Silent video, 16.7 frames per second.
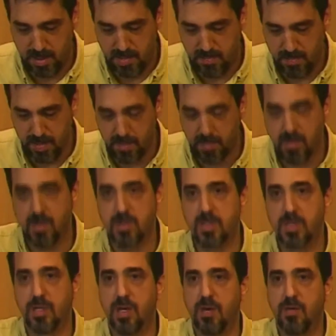
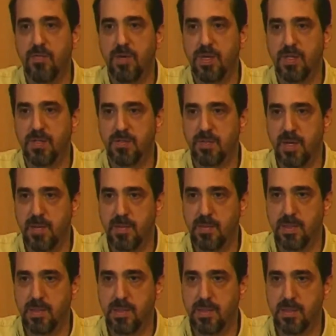members of his
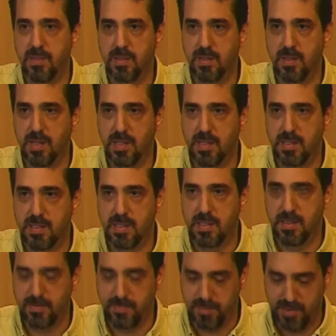family to the Nazi
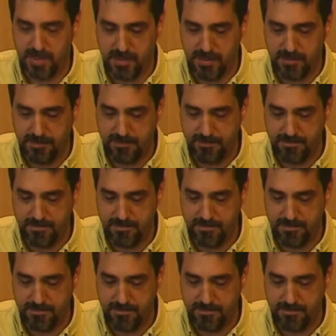death machine,